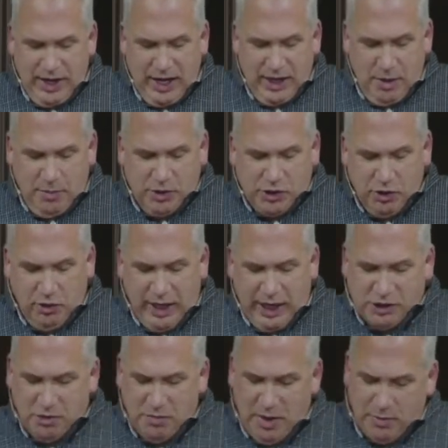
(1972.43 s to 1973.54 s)
And then, number two,
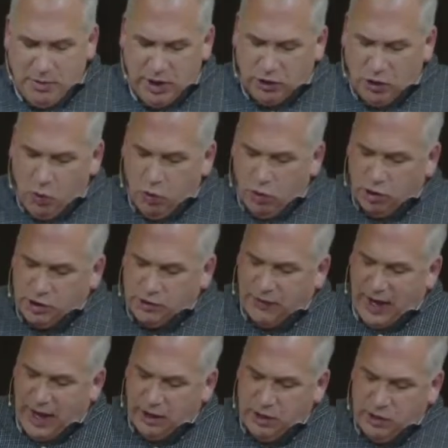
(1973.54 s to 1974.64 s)
let's remember that the world's
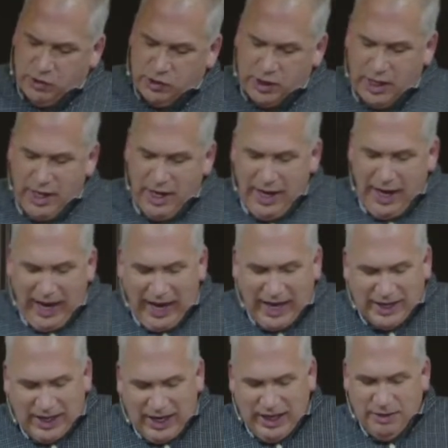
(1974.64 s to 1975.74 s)
values
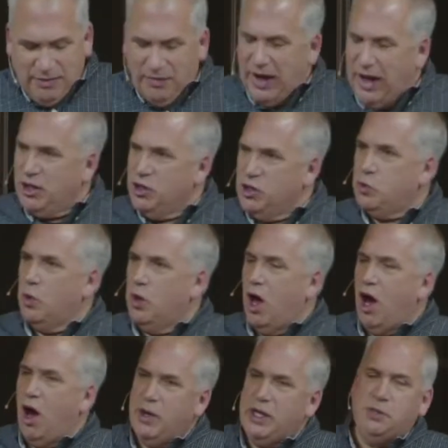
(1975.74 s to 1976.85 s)
and kingdom values will
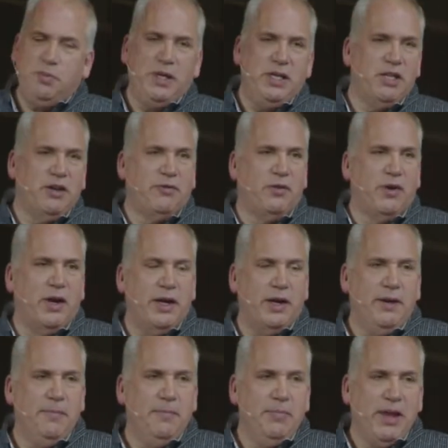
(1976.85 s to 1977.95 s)
always be different
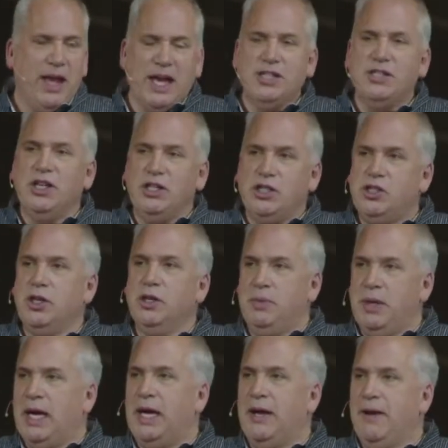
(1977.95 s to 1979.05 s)
as they
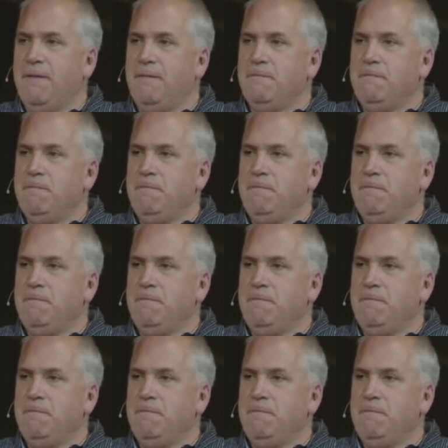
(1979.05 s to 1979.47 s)
should be.